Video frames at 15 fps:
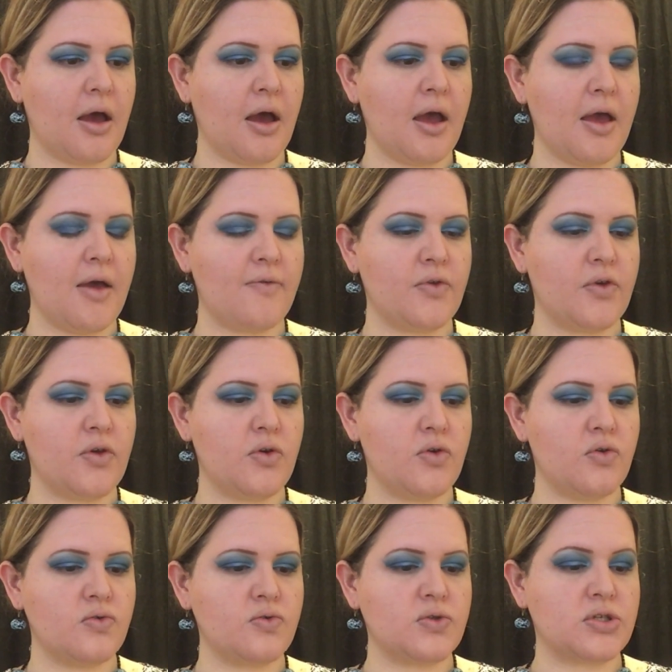have
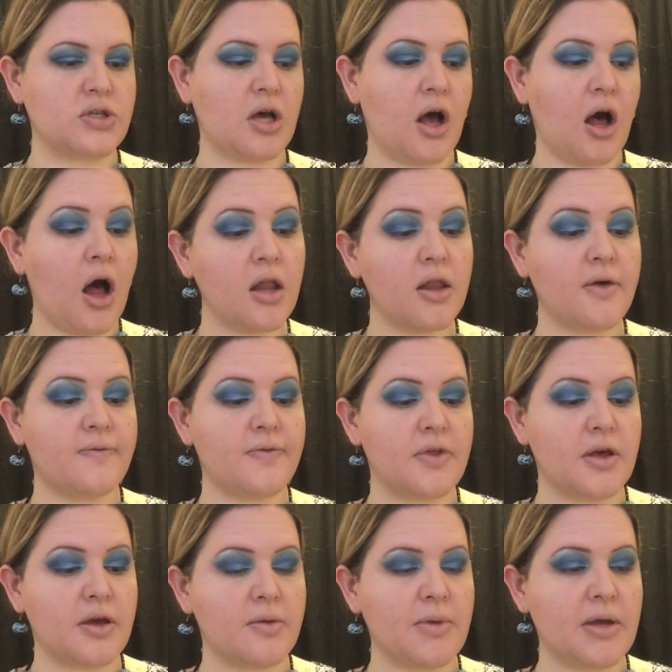used all of
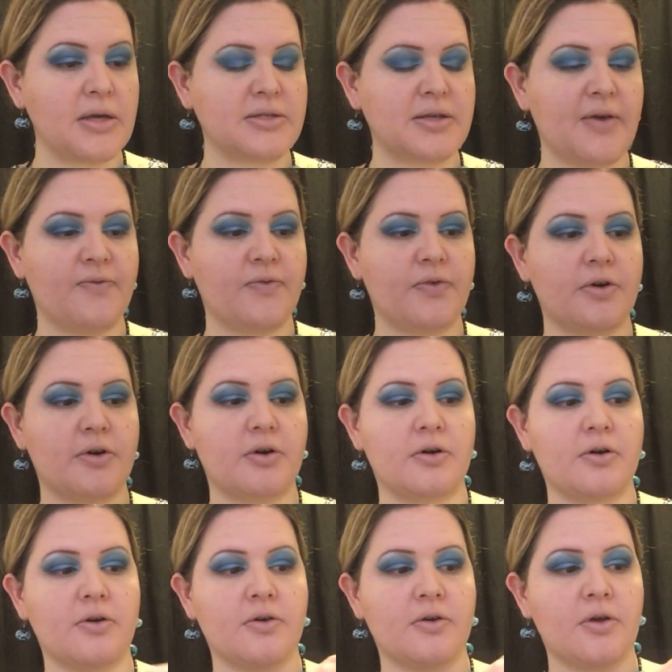them except
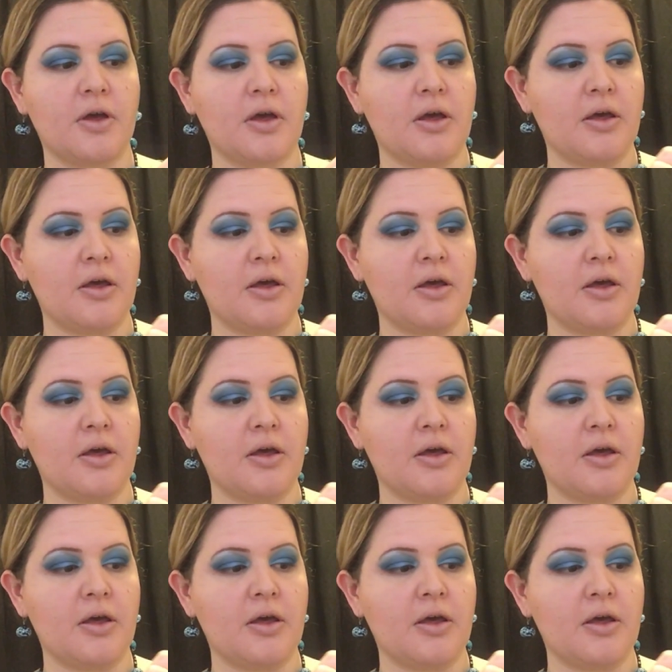for